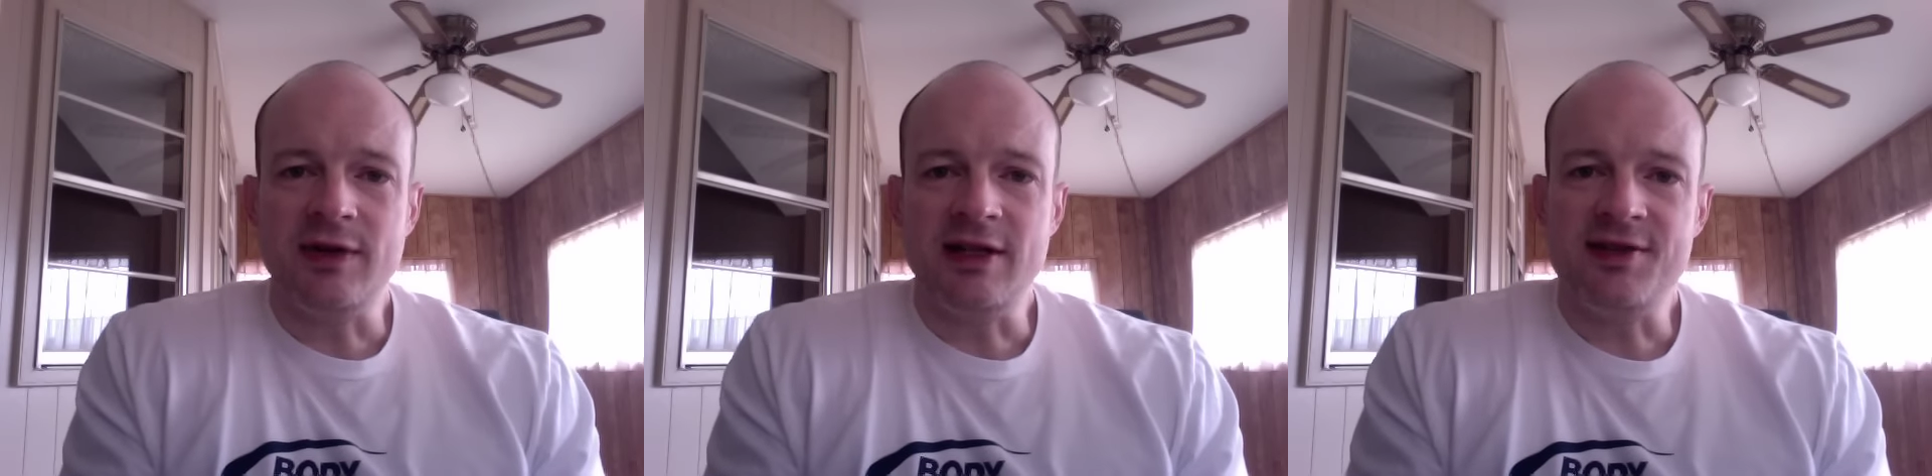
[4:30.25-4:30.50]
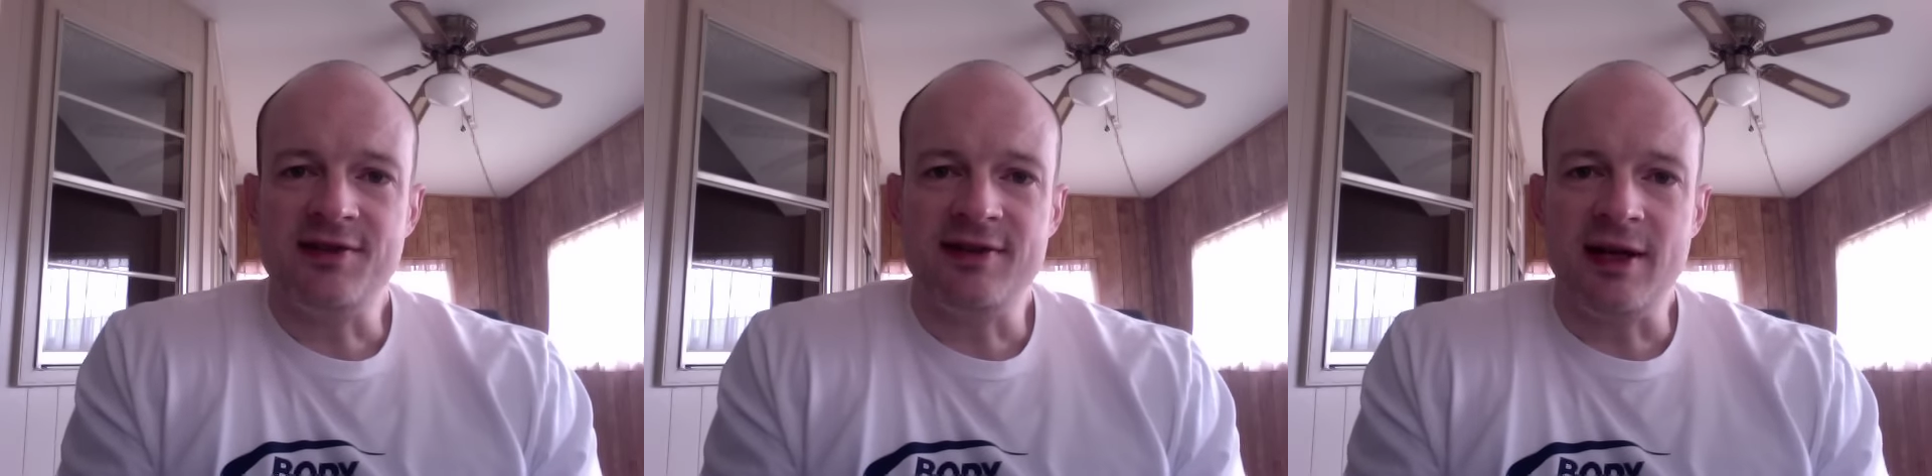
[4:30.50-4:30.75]

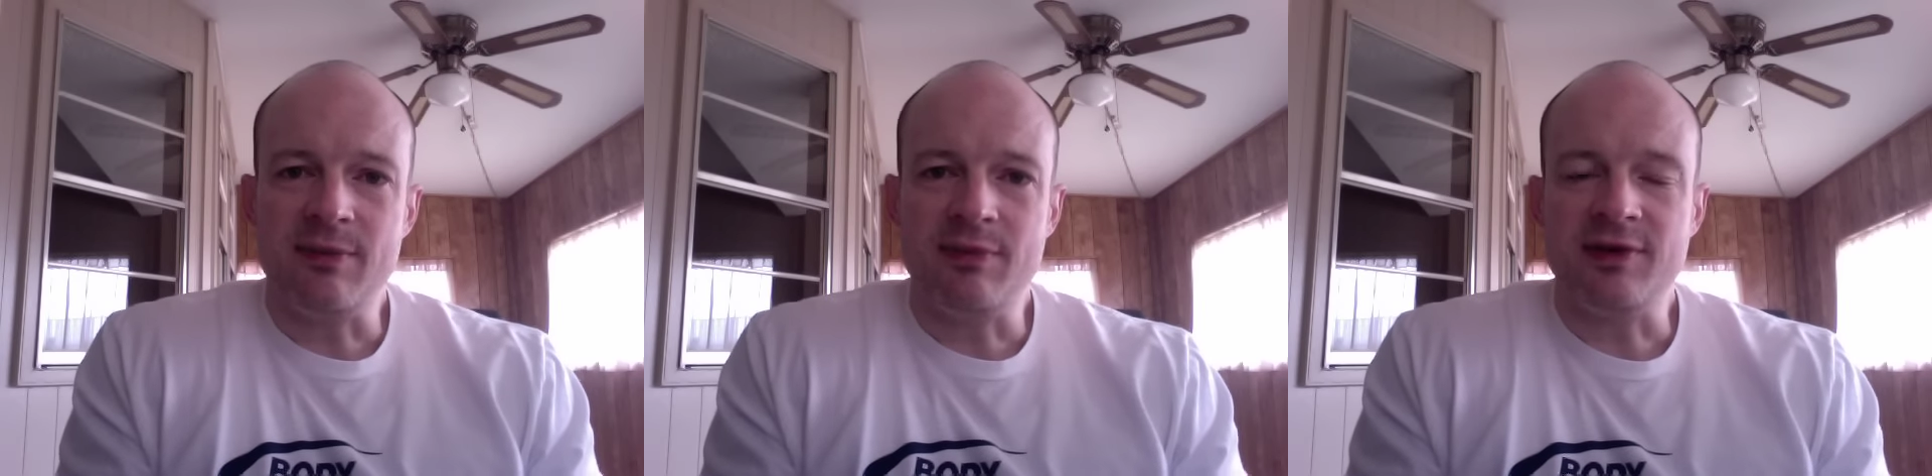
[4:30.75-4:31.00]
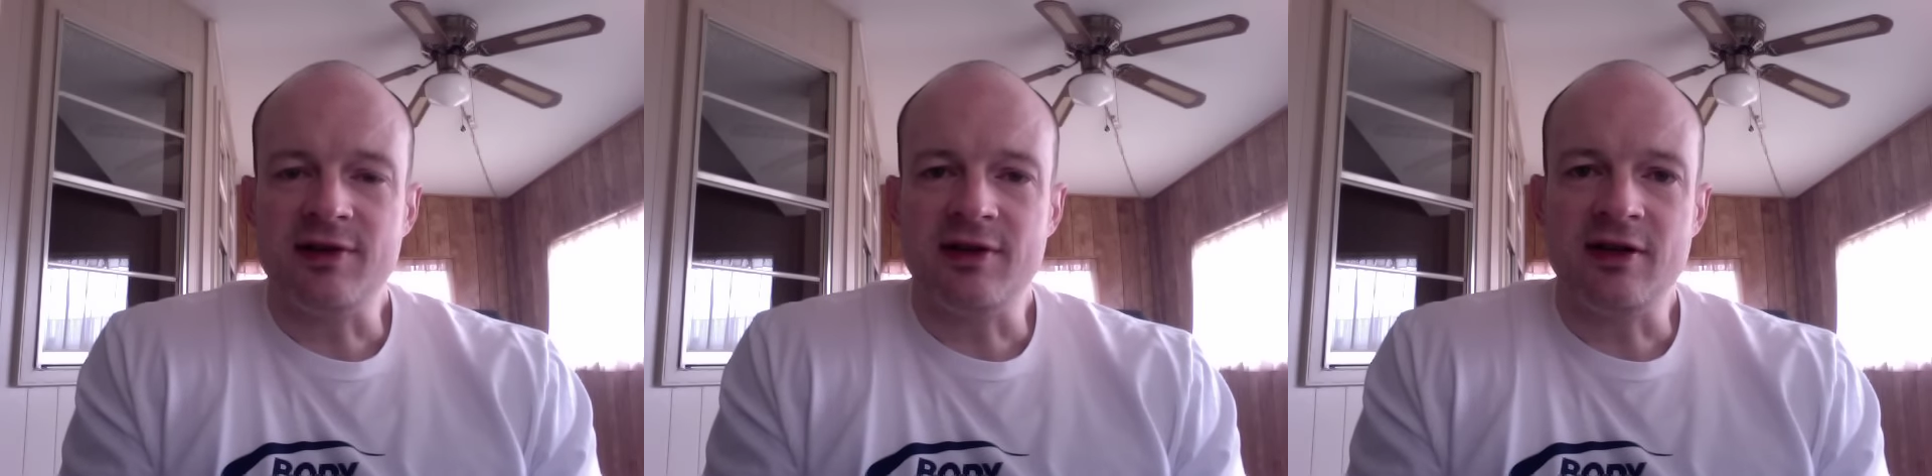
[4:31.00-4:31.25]
each step
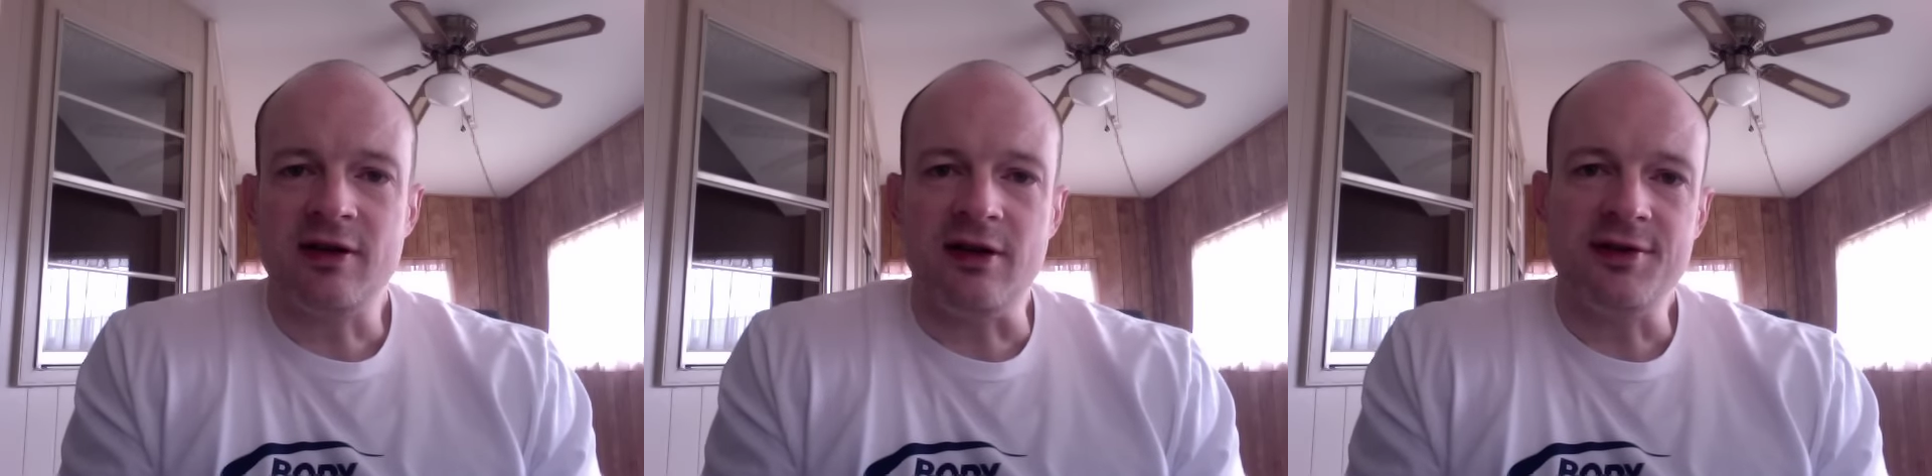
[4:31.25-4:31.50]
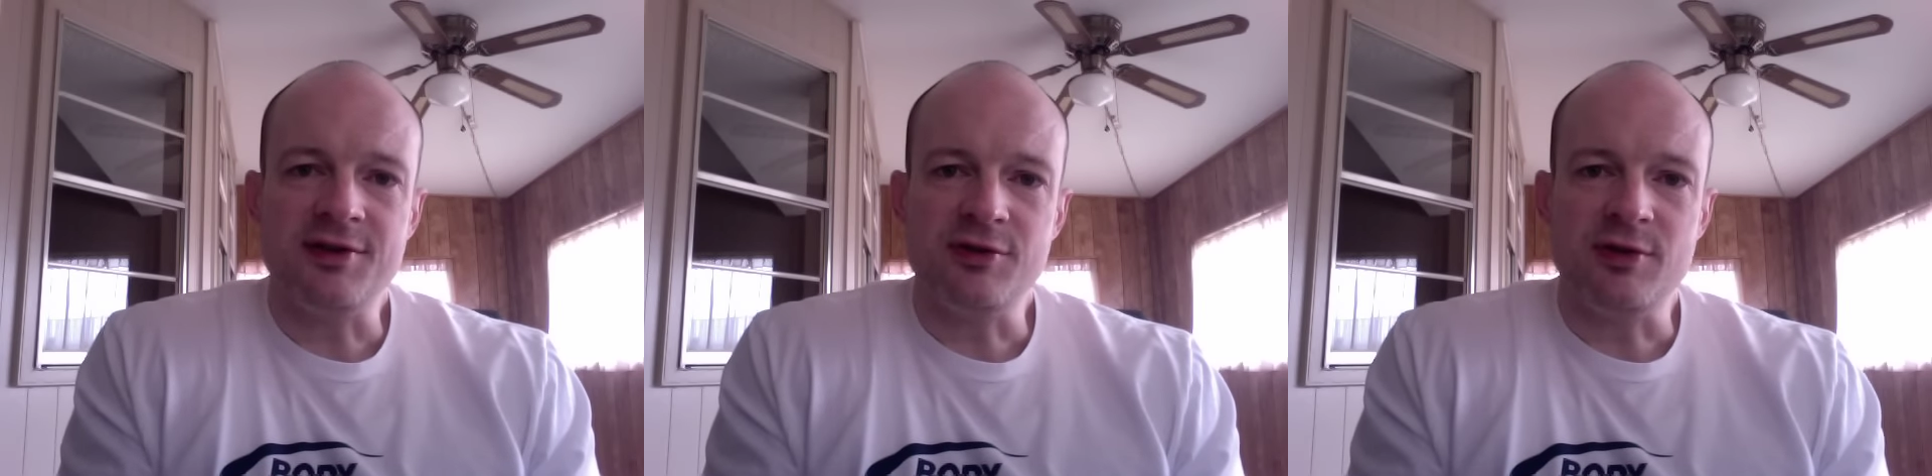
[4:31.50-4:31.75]
is going to
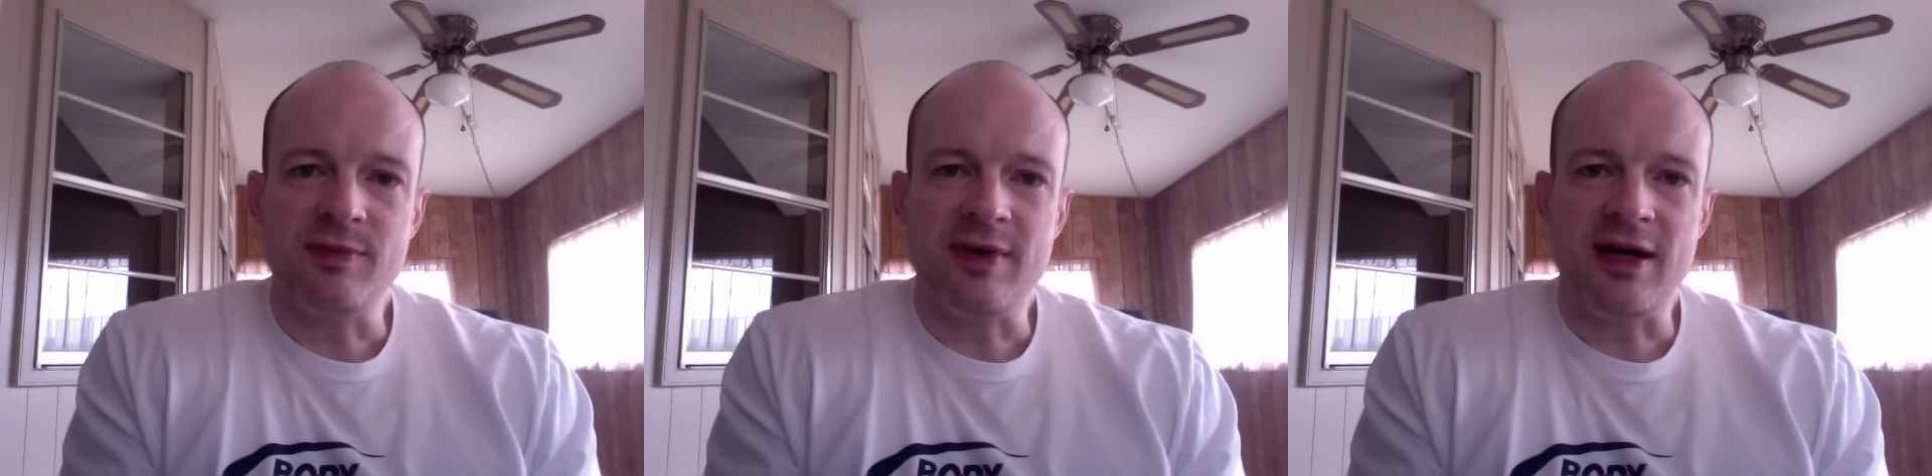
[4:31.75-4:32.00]
cost you